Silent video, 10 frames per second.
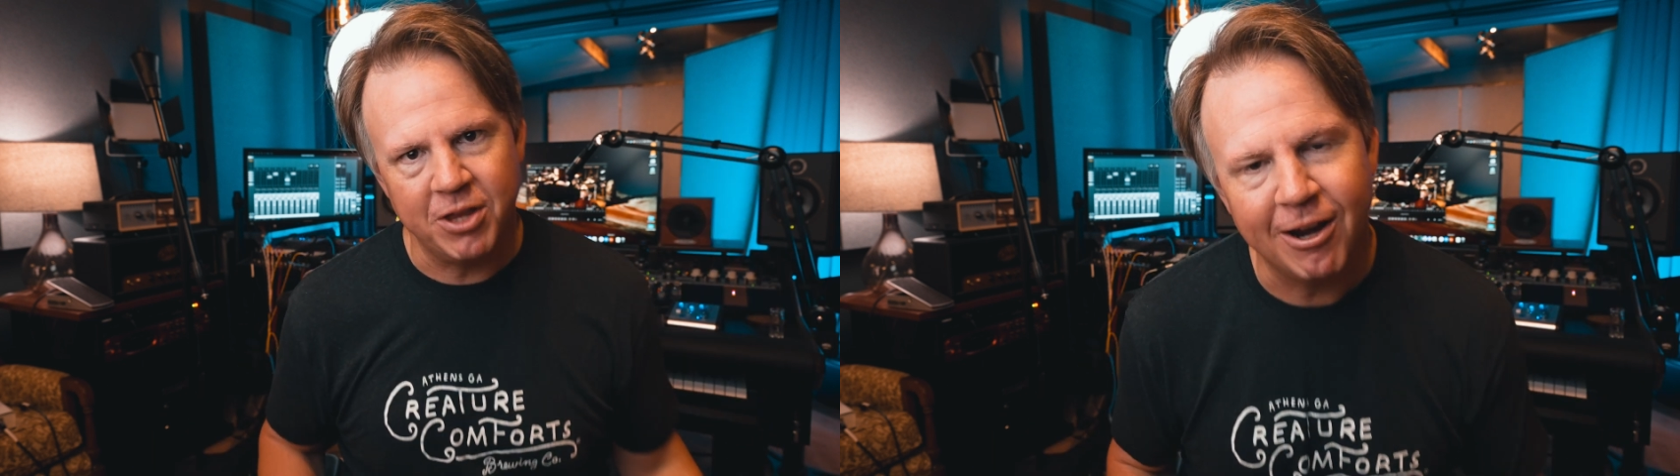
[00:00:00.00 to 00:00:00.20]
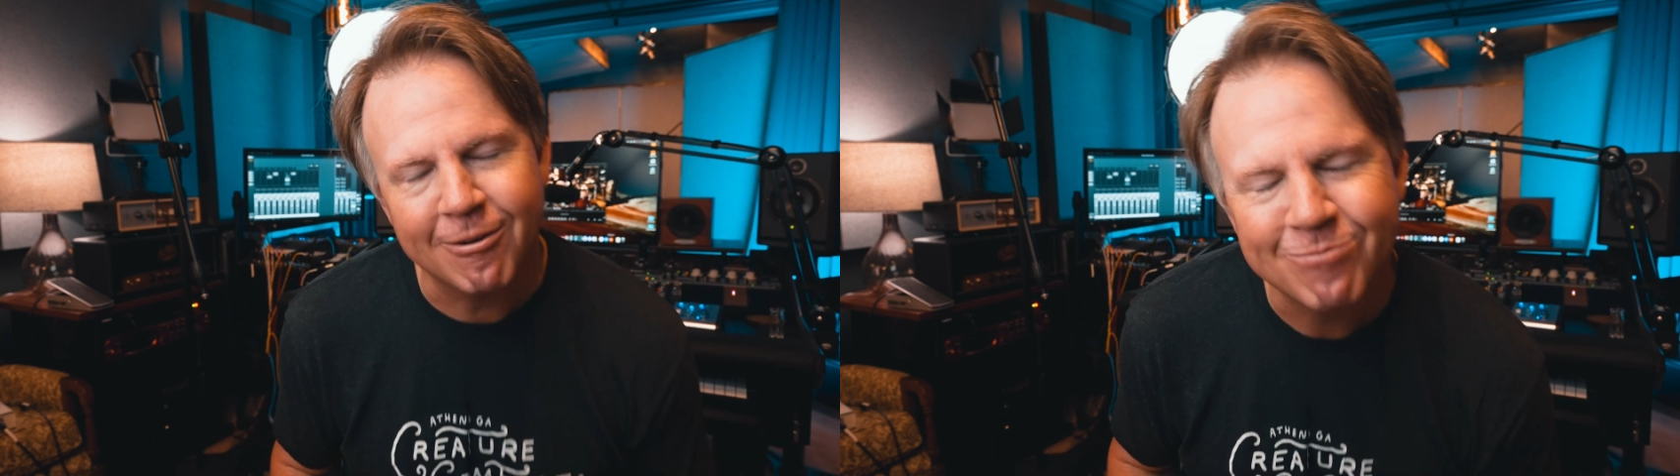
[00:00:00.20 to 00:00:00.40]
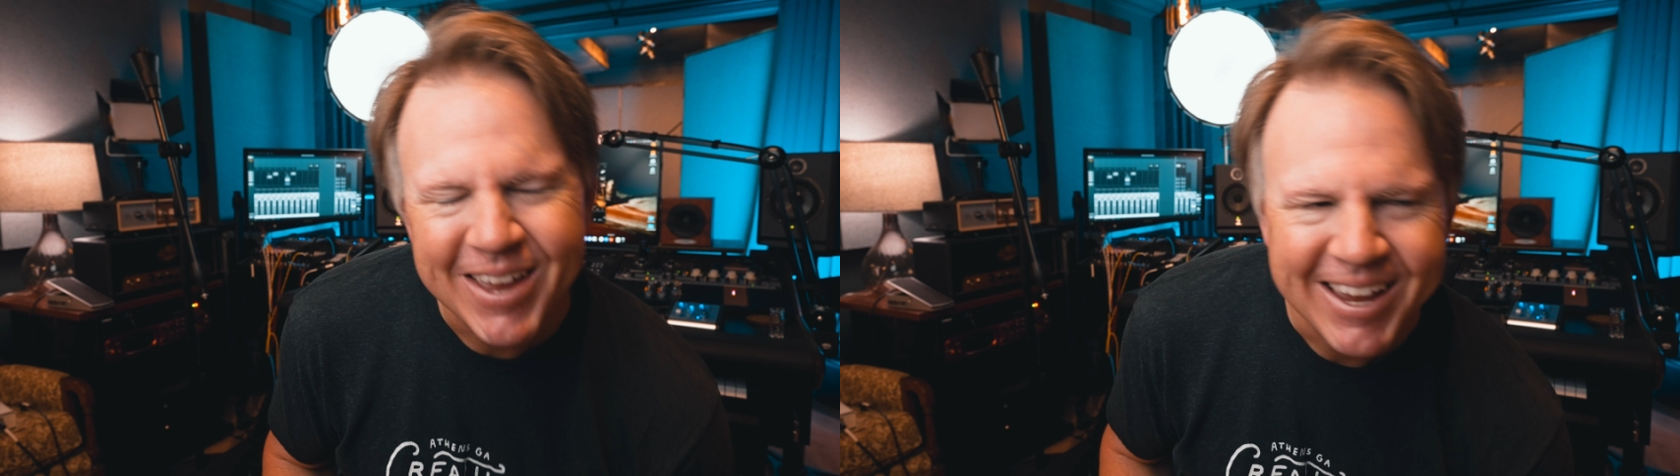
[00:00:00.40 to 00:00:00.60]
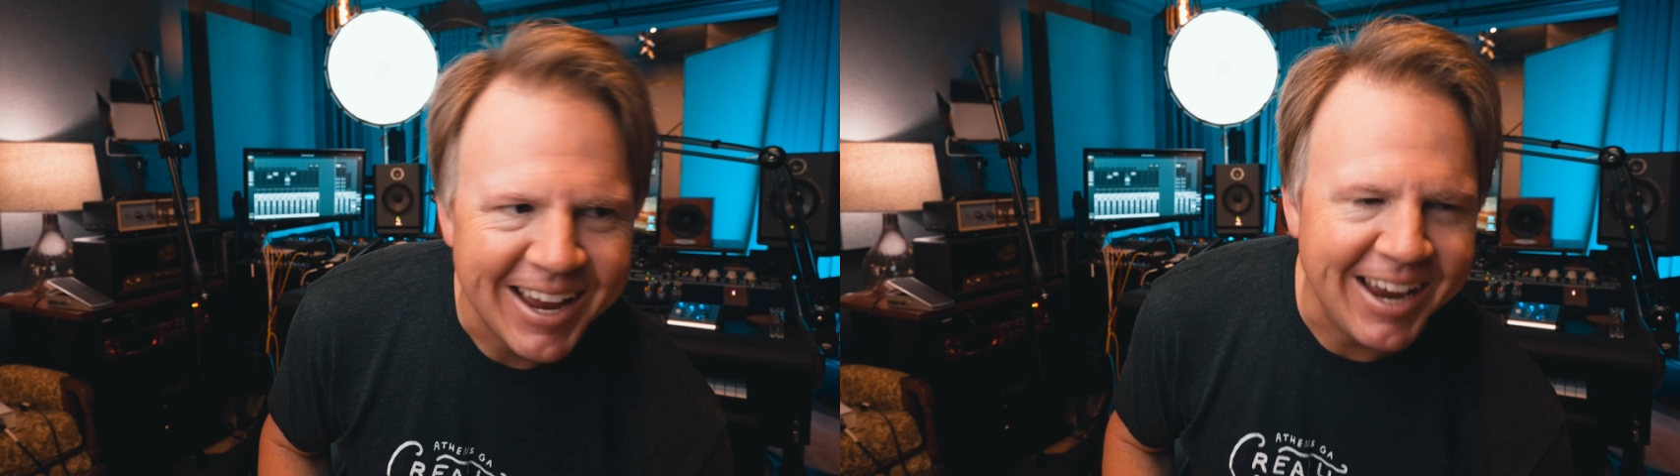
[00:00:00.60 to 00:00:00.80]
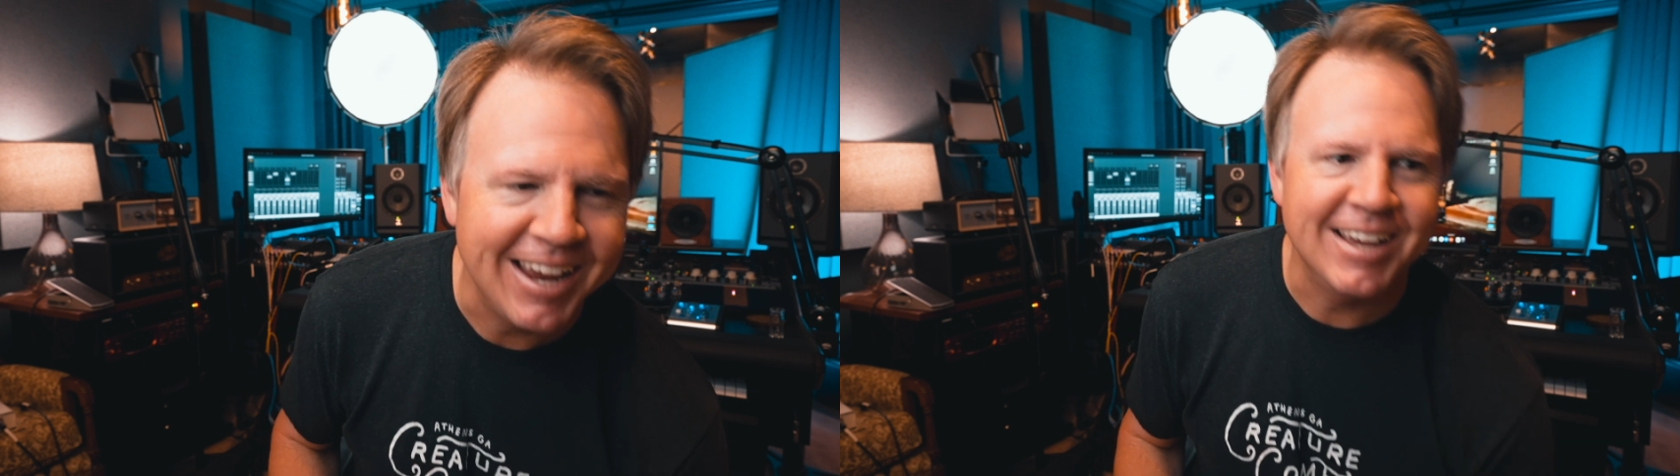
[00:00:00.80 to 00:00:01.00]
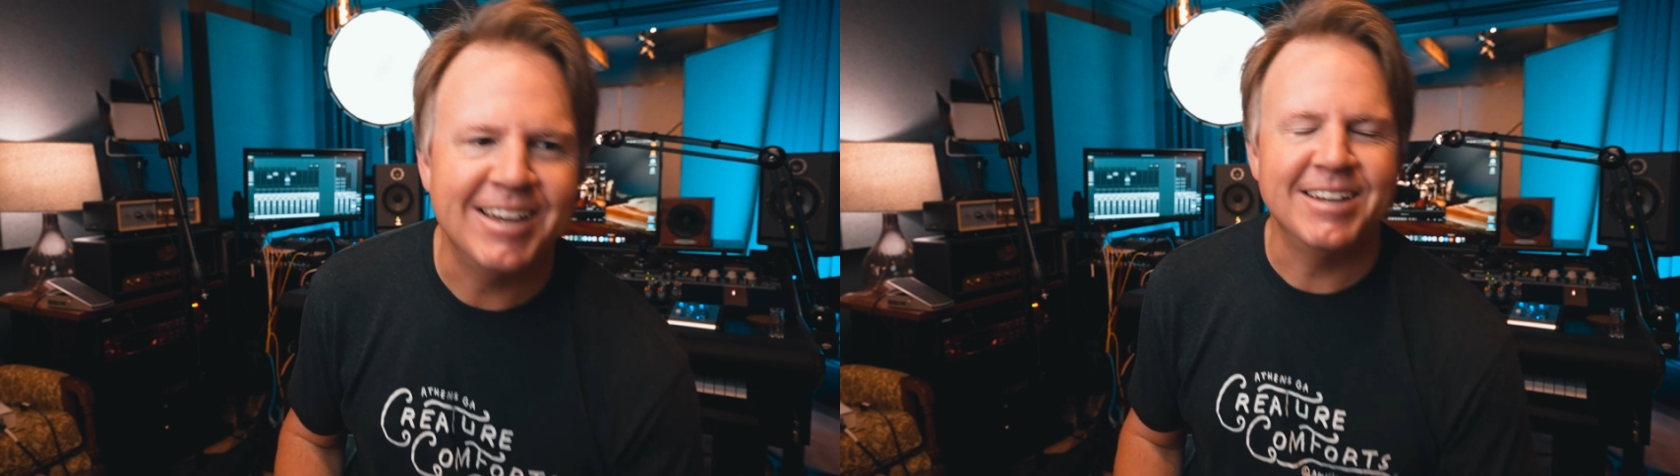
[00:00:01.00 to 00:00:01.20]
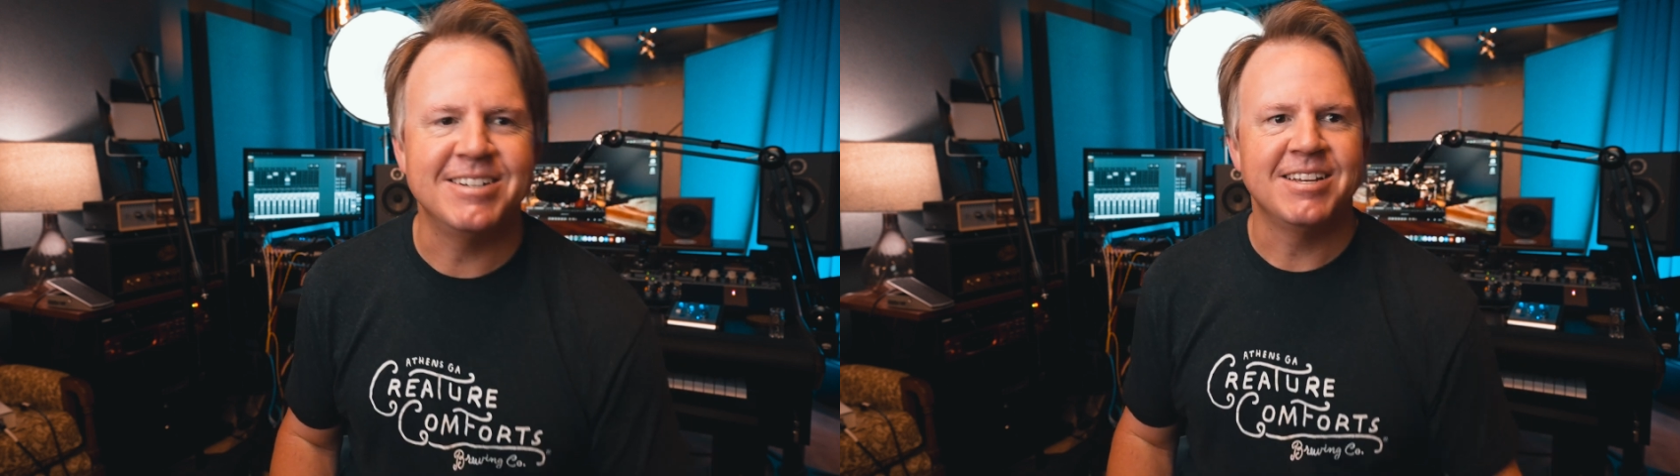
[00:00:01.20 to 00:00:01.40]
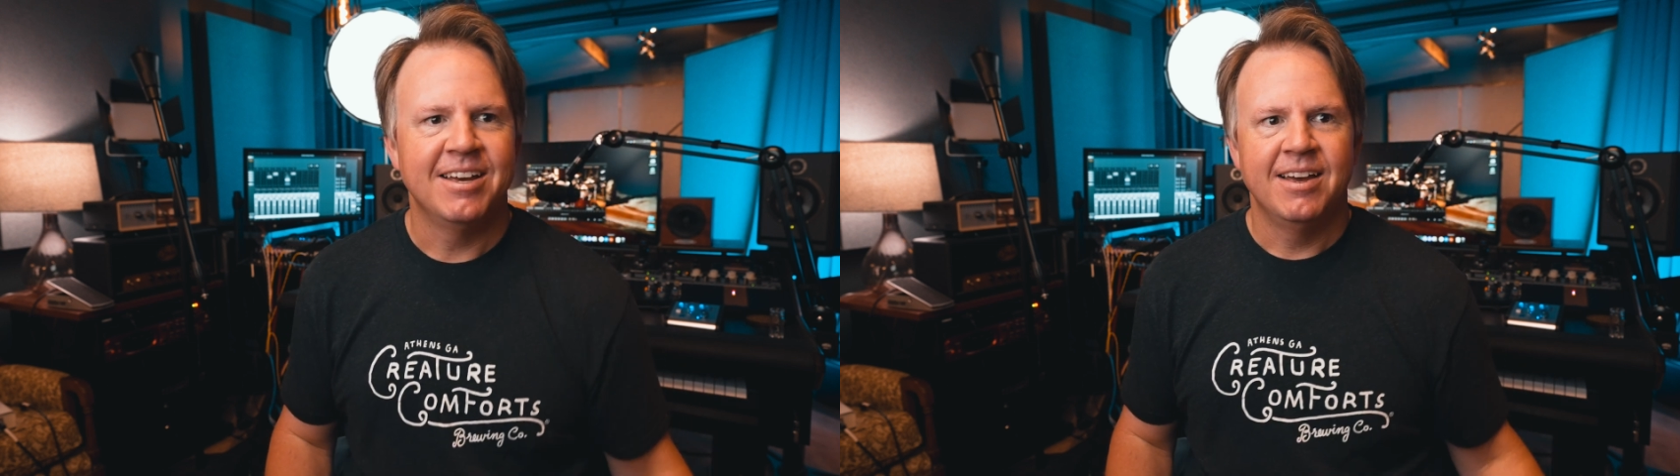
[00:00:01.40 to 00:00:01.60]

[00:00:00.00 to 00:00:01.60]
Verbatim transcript: there. And